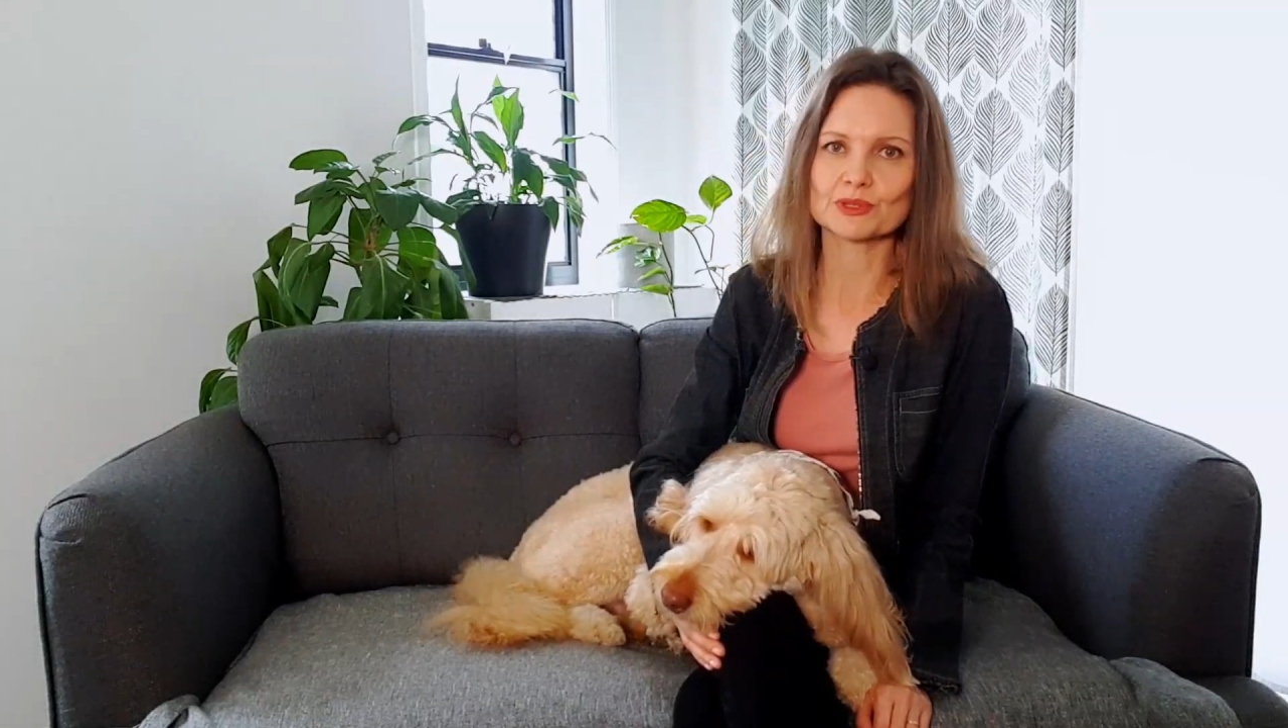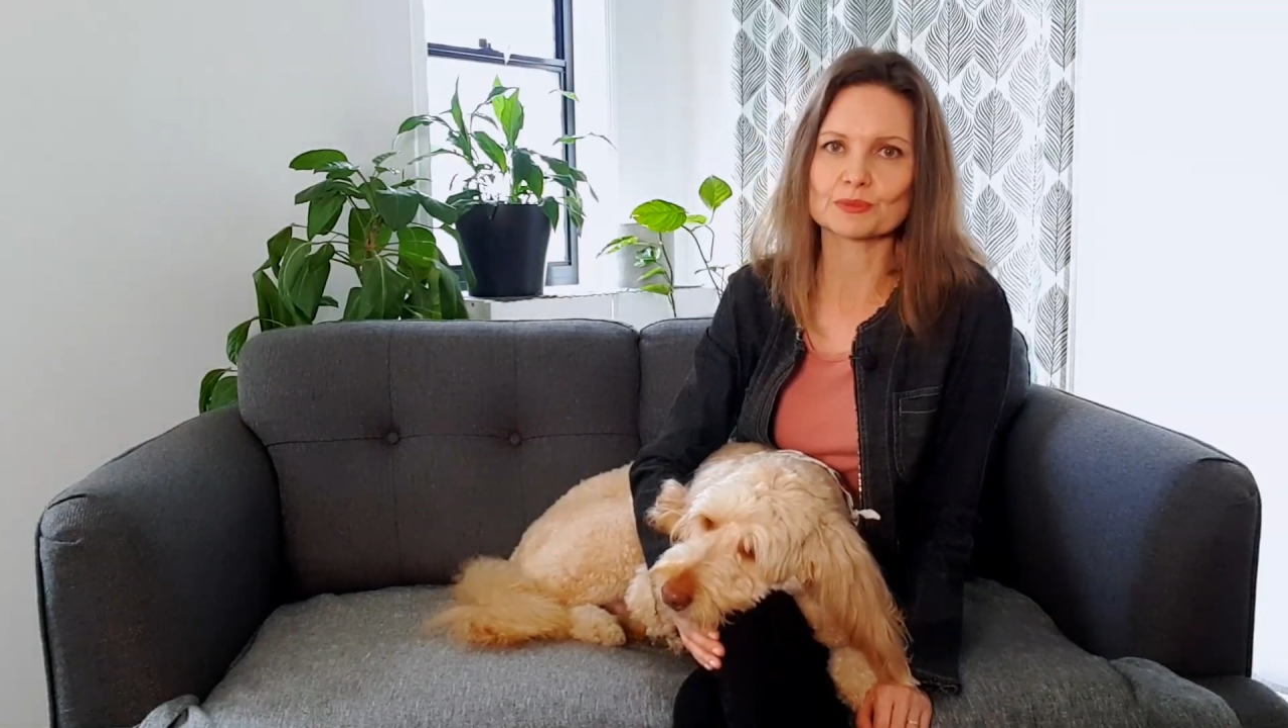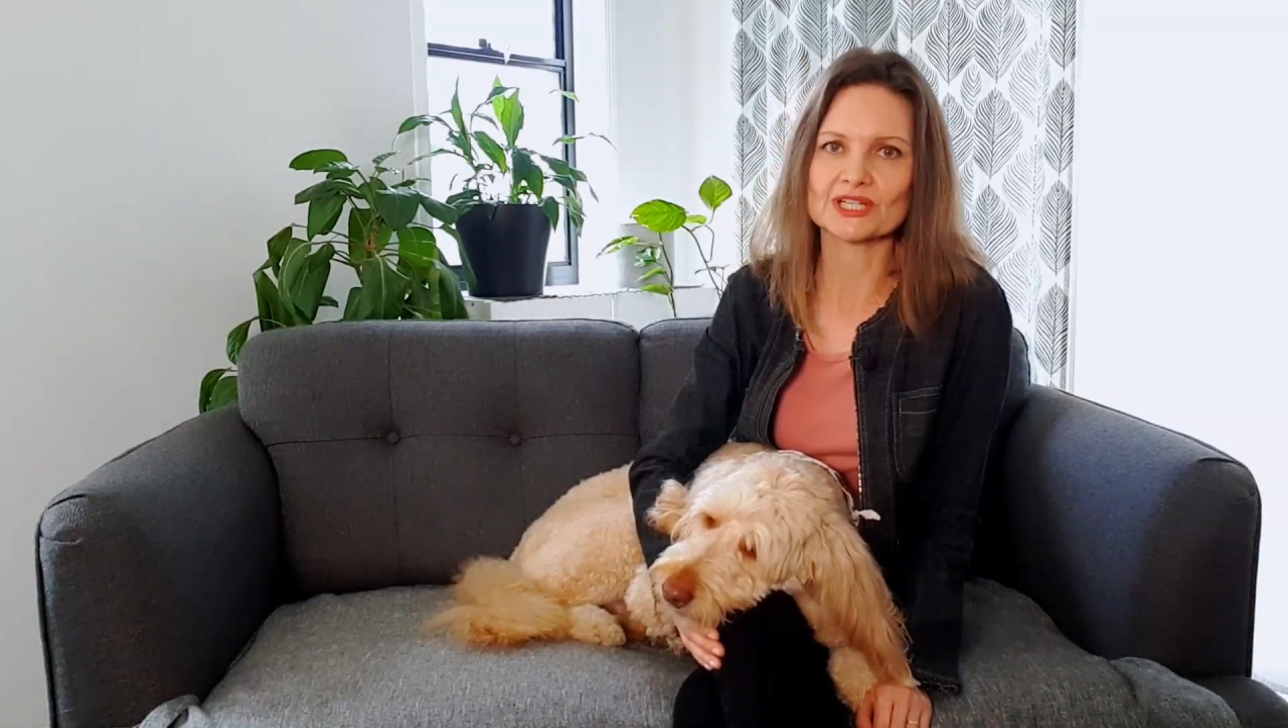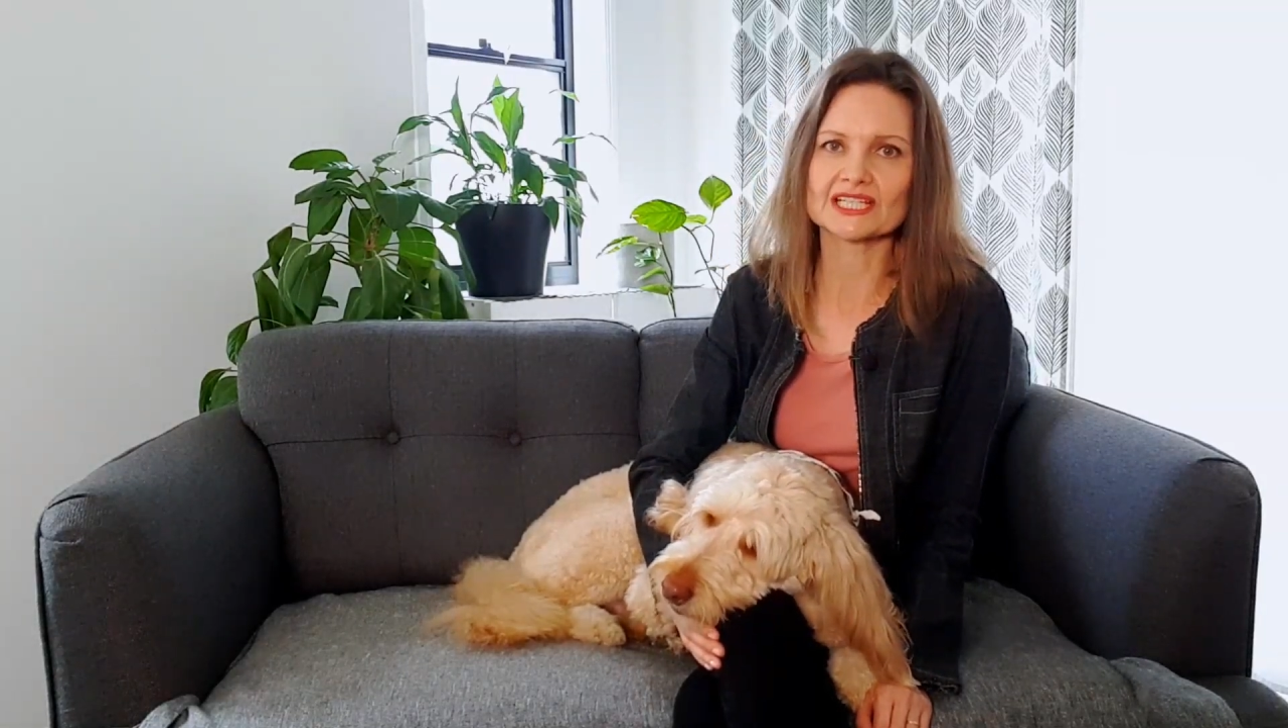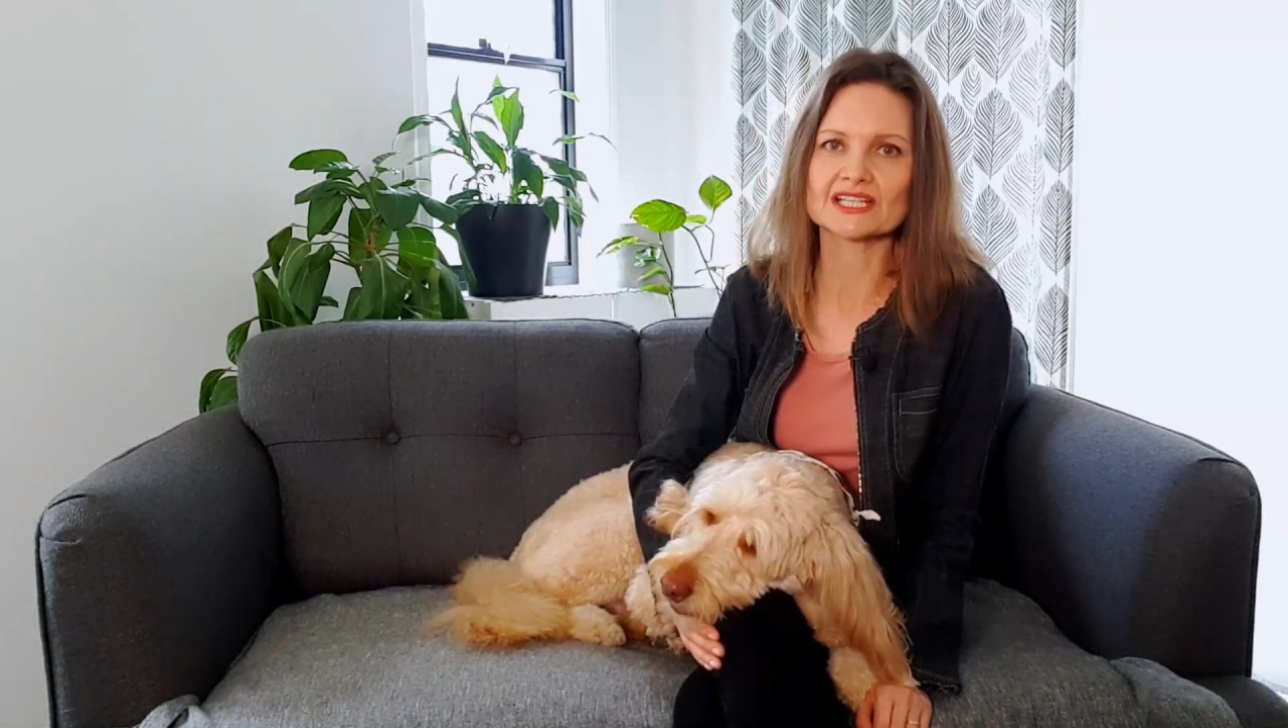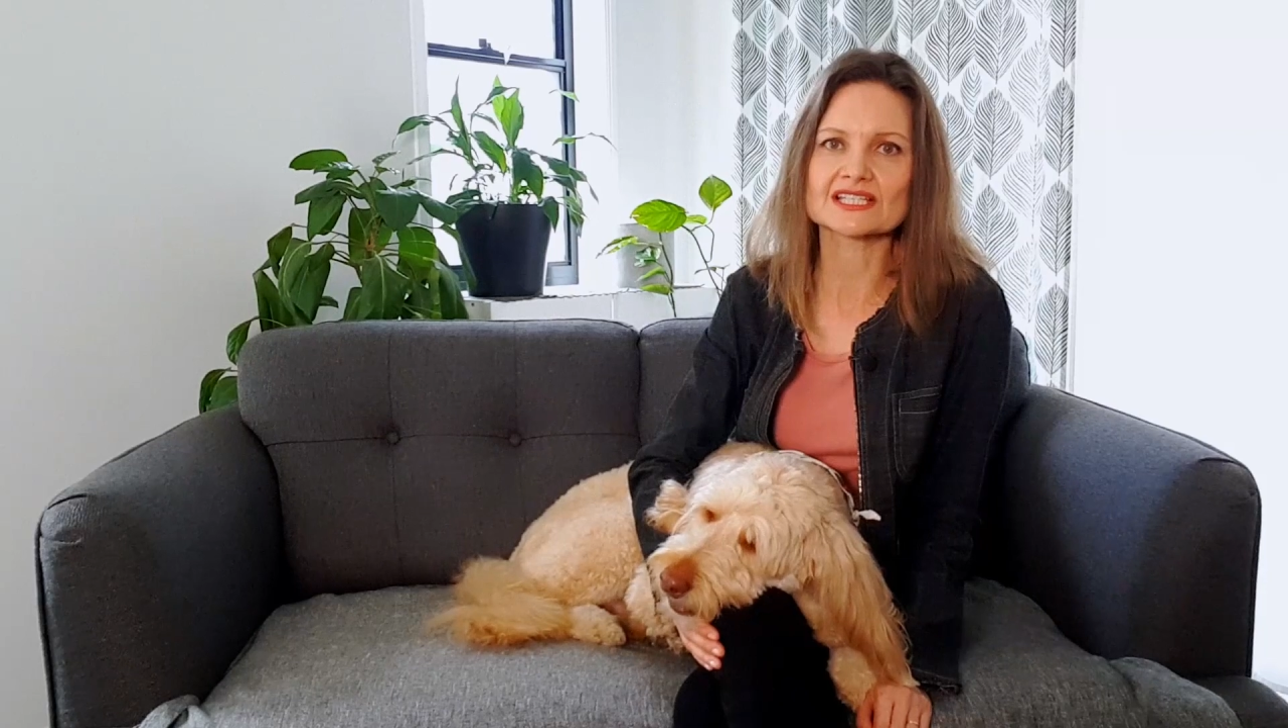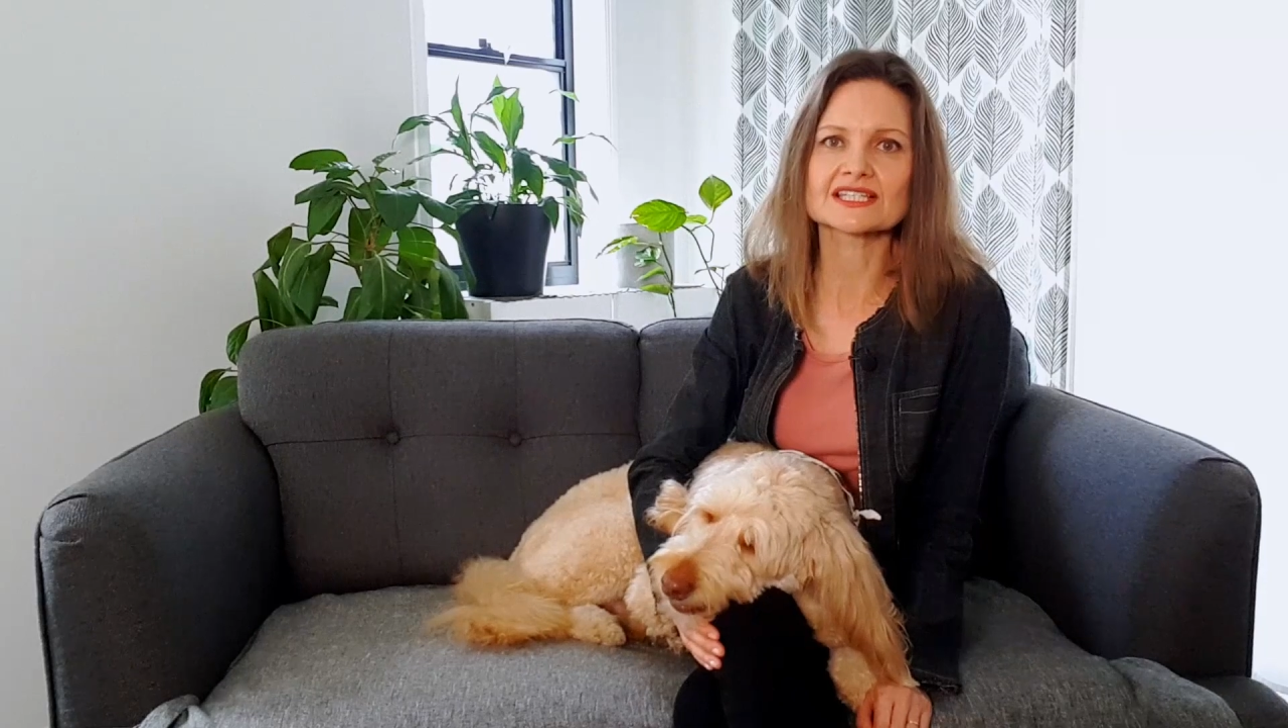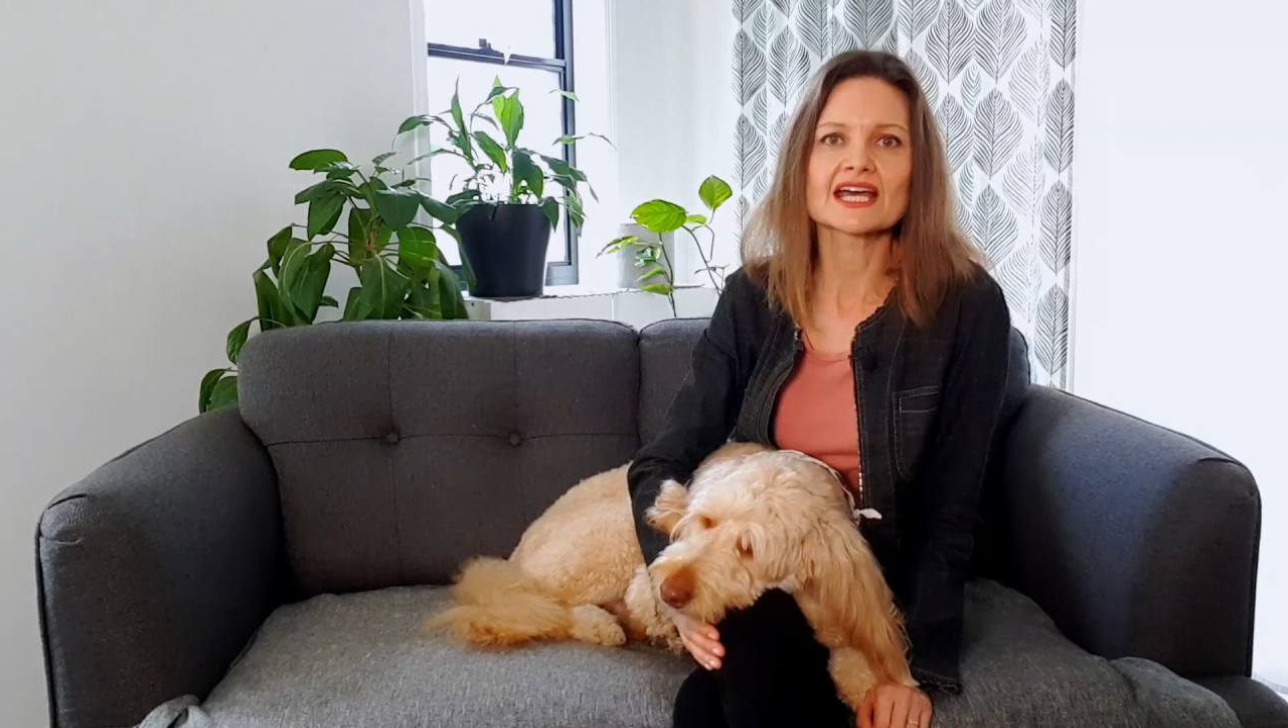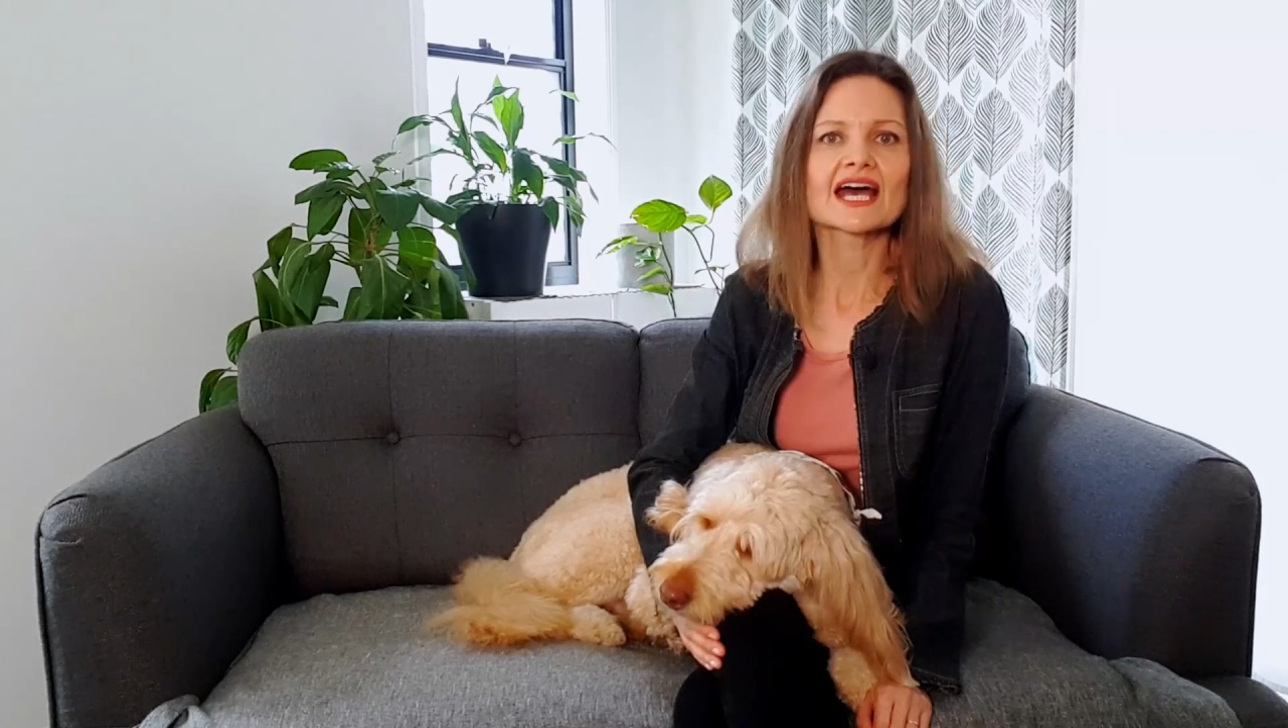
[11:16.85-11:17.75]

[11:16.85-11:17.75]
breeders,